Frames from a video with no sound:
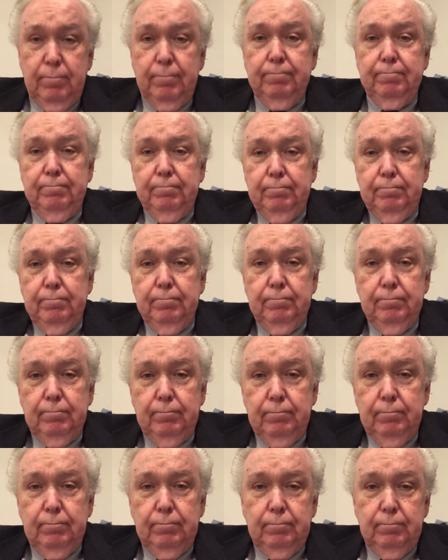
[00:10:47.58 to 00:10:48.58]

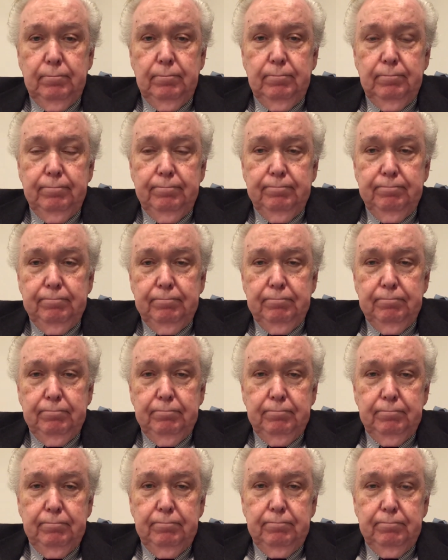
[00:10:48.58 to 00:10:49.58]

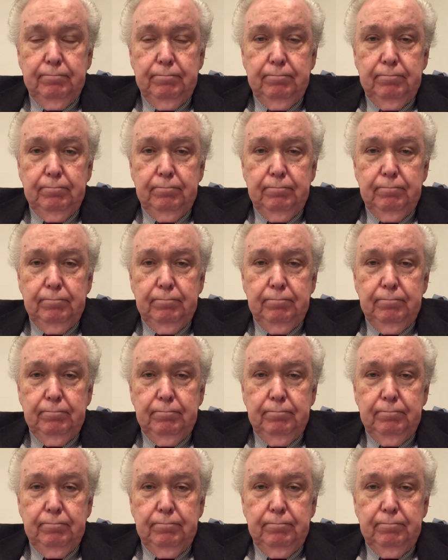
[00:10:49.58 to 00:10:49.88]
(no one is talking)